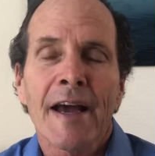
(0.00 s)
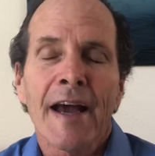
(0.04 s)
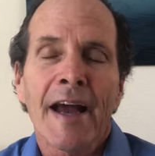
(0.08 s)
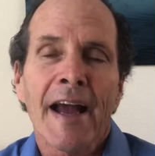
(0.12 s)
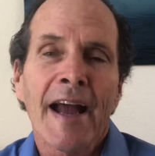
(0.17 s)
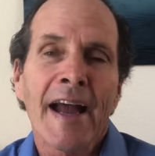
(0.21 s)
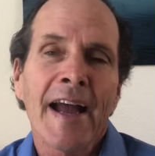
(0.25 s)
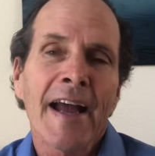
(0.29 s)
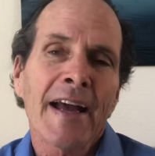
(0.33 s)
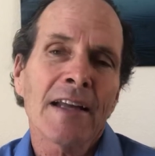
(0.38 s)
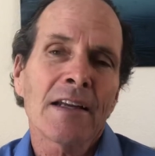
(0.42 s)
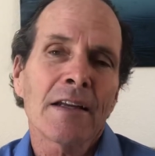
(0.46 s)

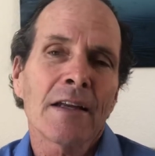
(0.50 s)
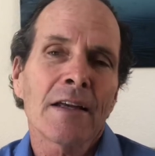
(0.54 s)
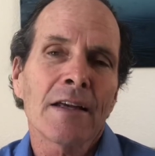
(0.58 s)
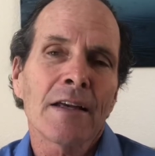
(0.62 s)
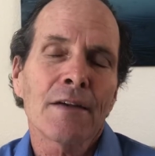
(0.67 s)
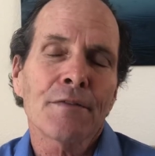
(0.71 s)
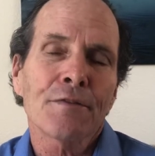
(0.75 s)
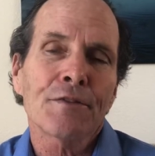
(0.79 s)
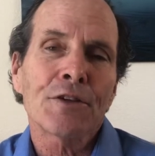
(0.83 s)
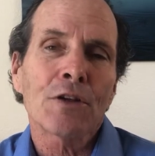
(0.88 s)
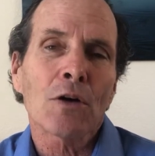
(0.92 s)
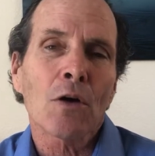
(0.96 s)
And
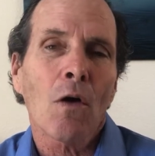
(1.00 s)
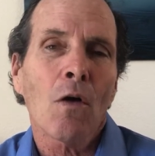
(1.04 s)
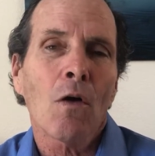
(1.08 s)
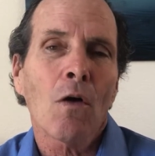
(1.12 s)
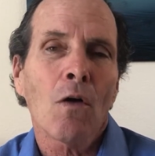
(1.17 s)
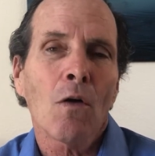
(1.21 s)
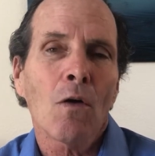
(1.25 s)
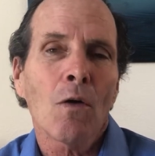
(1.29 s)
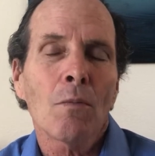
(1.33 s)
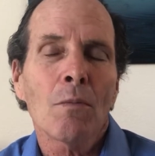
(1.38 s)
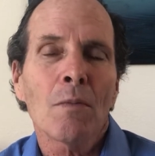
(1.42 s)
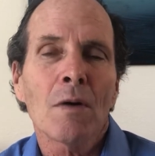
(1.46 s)
if your
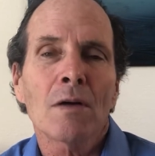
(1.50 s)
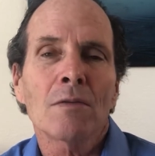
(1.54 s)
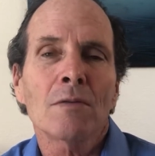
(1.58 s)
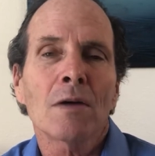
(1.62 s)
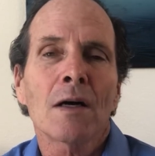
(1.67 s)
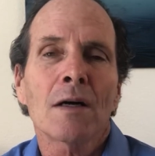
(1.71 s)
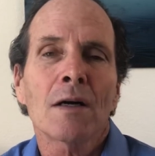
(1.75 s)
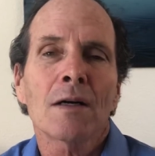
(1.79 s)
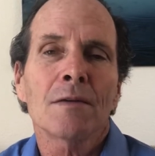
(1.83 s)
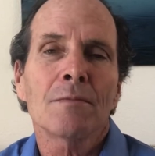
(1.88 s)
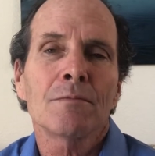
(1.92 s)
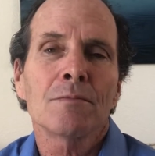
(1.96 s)

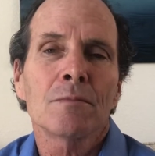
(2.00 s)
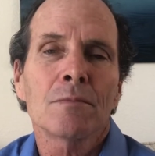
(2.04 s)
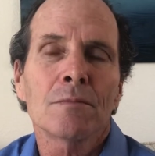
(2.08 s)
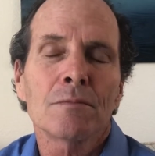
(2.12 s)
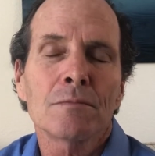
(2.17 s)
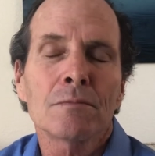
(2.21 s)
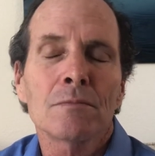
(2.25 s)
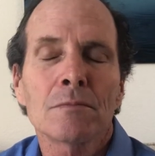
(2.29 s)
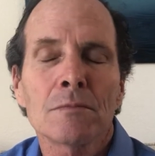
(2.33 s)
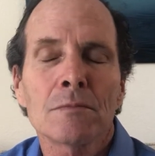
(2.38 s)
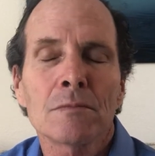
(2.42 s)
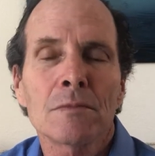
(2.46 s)
home
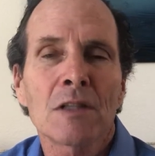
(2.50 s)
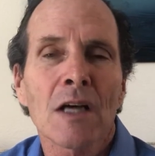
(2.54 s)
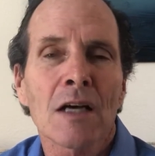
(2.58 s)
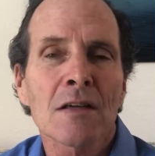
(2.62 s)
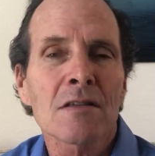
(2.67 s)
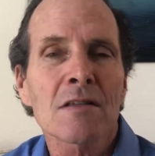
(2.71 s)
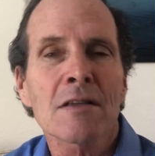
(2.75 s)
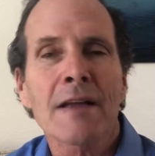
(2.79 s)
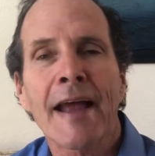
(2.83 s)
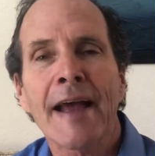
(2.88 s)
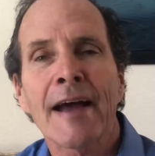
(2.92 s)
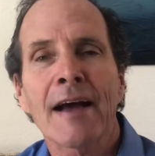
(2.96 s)

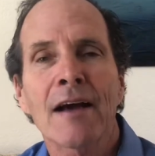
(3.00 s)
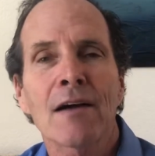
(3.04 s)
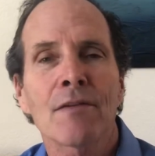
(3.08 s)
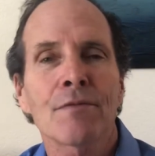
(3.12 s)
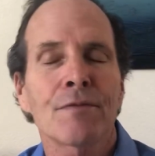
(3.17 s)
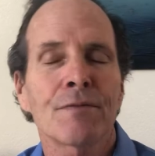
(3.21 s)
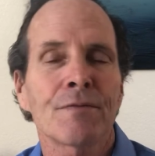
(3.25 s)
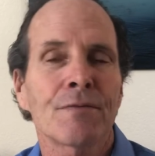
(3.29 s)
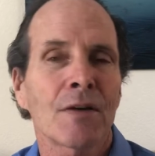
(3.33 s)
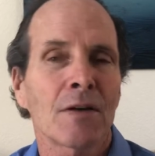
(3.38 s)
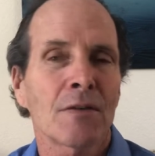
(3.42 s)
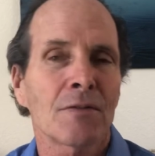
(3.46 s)
doesn't have
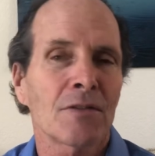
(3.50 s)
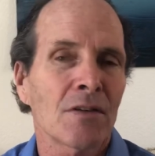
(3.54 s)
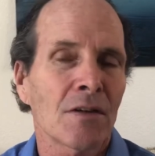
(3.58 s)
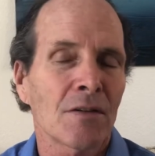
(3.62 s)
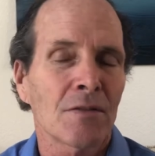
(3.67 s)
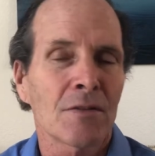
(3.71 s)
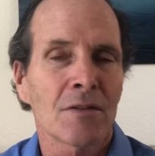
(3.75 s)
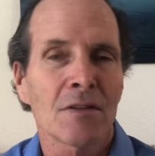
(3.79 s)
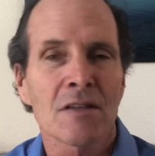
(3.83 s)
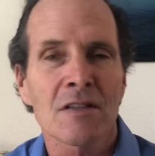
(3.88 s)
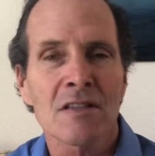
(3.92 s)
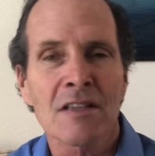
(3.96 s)

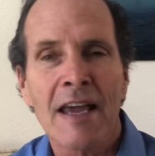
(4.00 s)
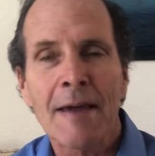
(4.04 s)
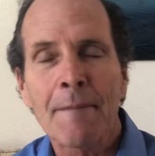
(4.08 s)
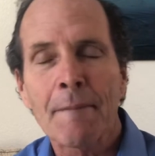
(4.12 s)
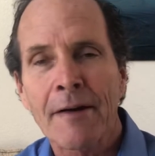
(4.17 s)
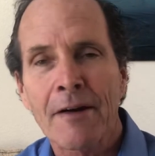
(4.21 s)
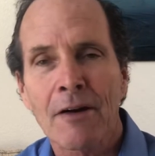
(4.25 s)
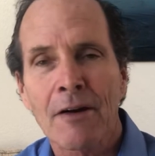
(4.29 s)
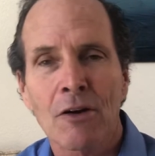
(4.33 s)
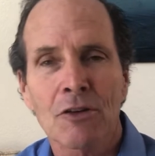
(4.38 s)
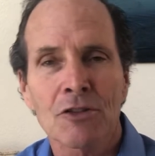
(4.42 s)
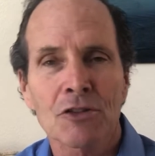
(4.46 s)
the same
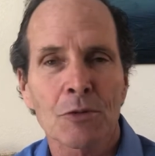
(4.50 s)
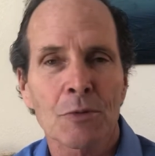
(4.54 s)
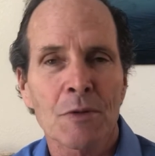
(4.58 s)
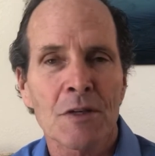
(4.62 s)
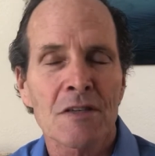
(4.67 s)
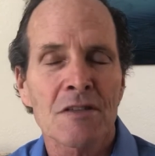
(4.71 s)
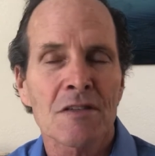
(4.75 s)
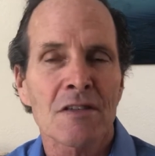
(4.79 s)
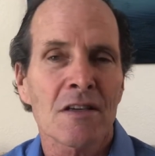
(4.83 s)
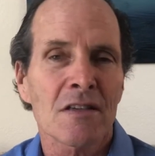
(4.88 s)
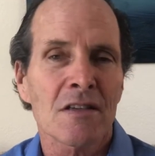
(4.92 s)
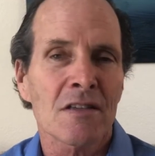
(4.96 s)

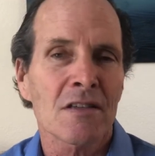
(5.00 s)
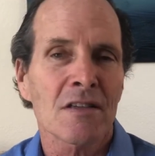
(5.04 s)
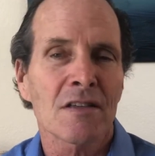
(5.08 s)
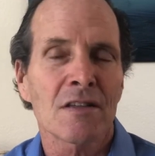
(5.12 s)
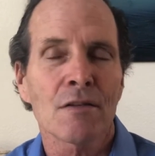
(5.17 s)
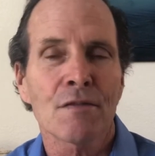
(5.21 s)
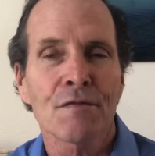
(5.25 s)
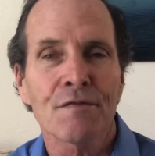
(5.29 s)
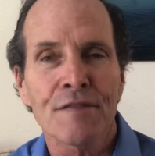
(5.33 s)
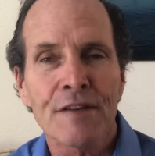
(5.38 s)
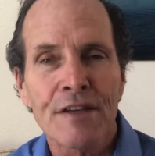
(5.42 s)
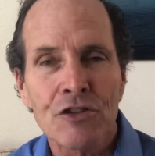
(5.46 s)
characteristics and the
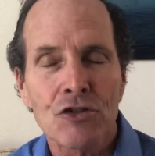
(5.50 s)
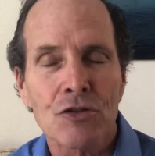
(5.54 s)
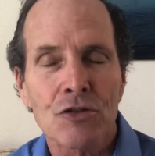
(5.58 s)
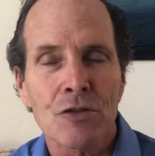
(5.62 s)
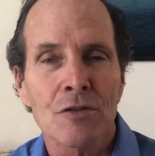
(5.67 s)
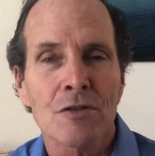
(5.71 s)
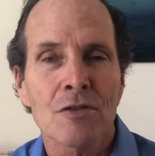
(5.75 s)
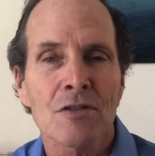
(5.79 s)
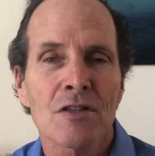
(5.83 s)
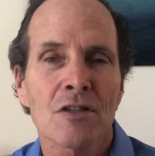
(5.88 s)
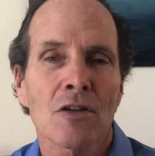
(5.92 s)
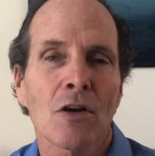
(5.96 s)

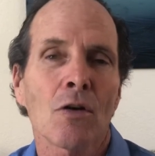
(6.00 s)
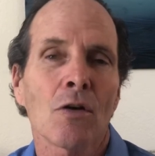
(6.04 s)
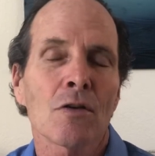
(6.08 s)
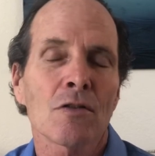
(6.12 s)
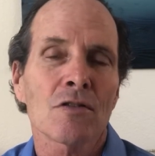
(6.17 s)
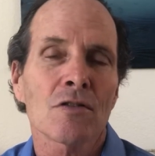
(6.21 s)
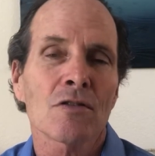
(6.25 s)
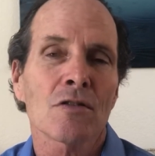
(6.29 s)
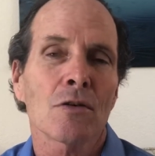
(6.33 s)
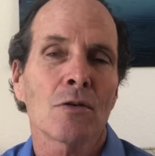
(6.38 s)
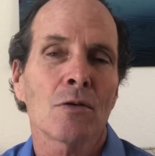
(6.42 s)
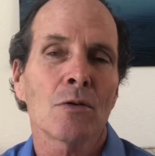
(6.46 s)
features and
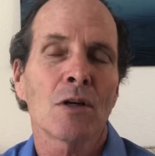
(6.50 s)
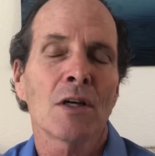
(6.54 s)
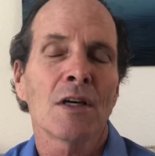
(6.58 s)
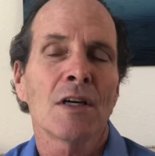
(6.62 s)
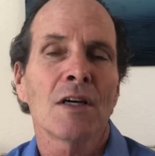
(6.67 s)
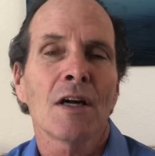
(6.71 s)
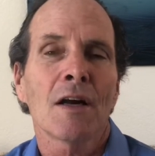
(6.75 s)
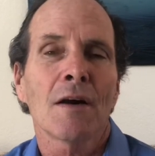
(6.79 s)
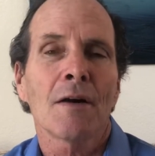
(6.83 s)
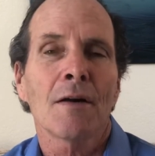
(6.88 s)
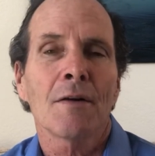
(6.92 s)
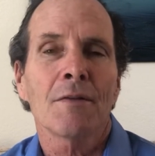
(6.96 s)
also
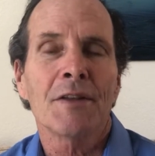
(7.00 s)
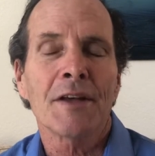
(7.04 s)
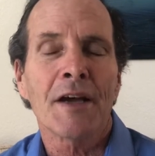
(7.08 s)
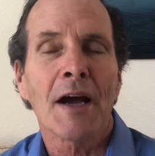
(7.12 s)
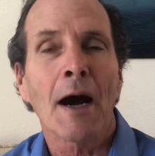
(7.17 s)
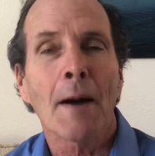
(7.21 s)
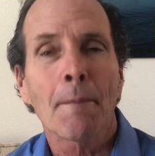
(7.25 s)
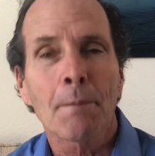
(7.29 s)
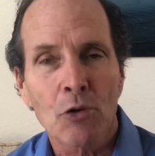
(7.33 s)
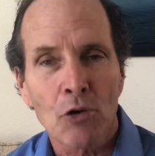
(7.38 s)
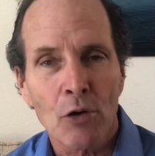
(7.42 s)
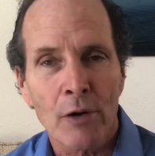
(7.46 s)
the
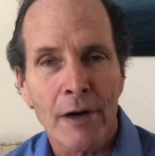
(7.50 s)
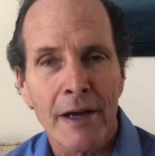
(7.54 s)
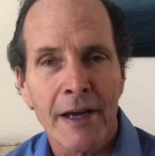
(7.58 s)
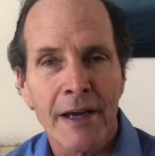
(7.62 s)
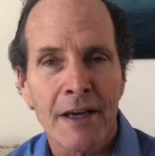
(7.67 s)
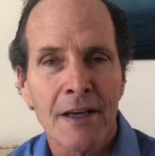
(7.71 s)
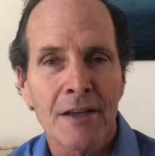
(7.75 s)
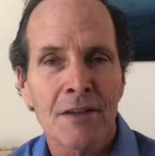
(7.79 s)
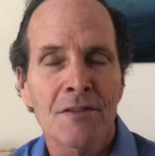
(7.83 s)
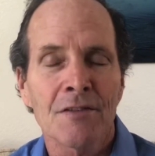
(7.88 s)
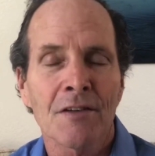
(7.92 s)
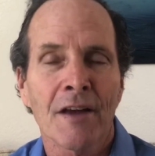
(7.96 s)

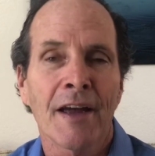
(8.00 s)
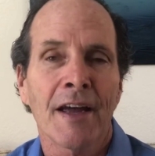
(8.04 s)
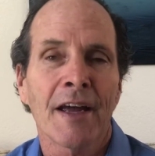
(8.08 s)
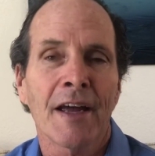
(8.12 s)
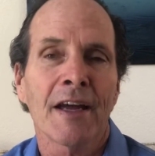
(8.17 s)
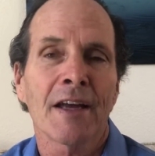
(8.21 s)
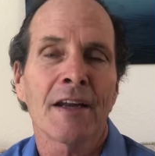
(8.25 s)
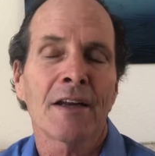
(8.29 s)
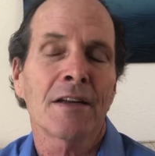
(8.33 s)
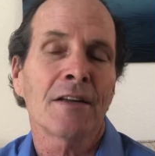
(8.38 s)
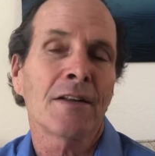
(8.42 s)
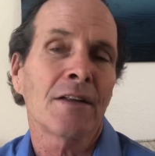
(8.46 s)
upgrades
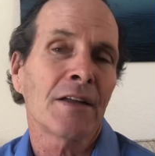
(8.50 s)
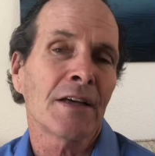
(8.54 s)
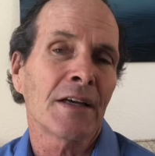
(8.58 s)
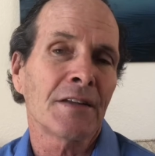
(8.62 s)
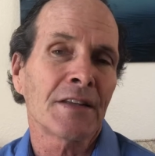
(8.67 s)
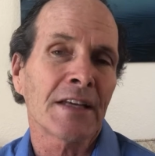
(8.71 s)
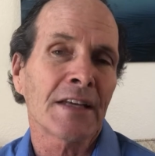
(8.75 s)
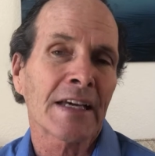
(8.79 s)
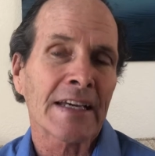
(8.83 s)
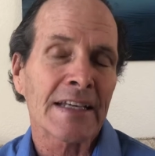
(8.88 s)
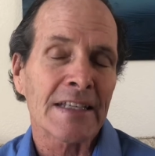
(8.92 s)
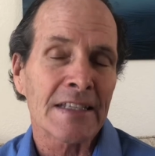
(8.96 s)
and in
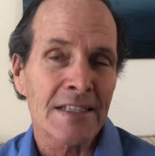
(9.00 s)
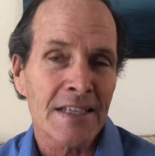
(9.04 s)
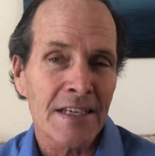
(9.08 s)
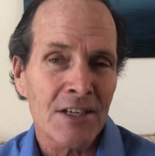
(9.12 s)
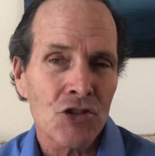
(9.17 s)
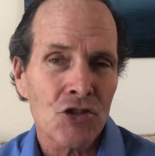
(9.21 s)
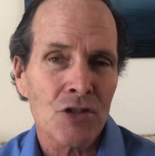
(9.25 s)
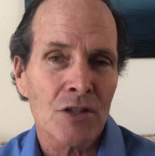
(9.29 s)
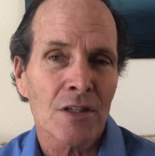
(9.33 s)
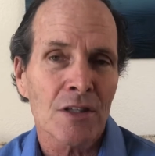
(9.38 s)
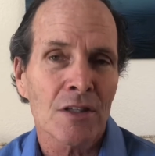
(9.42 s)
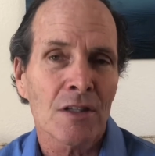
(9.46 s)
the
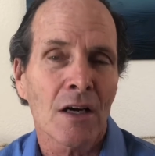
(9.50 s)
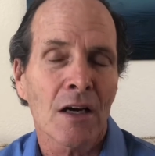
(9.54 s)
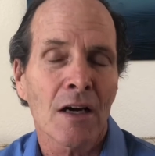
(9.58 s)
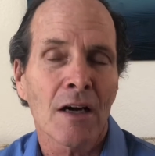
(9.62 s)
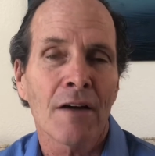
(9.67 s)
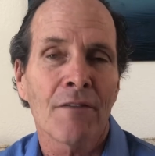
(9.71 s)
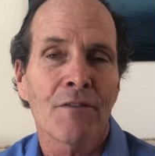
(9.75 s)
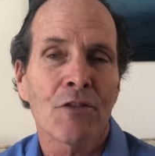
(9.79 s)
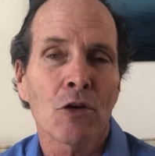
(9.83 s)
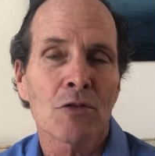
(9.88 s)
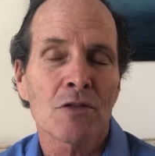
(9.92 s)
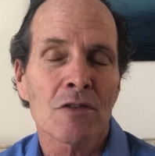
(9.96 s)
condition
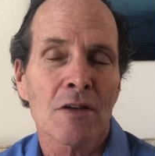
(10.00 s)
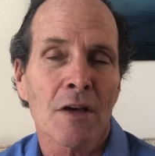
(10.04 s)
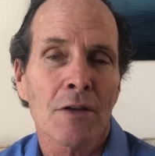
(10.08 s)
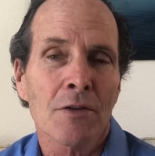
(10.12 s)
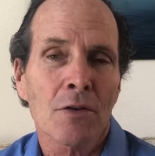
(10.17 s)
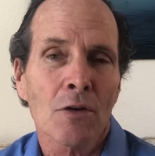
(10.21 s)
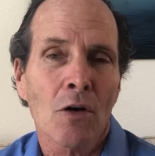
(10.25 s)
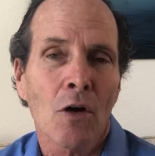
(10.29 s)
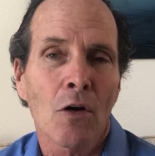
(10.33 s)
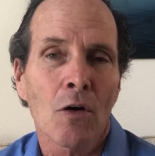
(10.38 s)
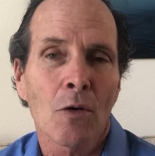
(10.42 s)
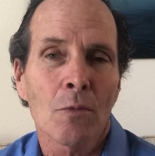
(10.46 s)
of those other
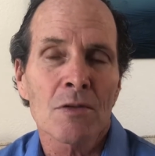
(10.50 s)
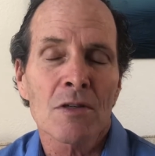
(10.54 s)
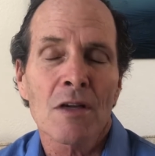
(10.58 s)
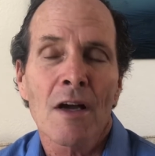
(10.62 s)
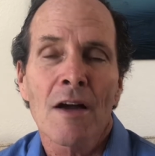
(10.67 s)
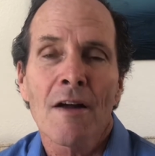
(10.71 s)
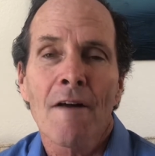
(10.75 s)
homes,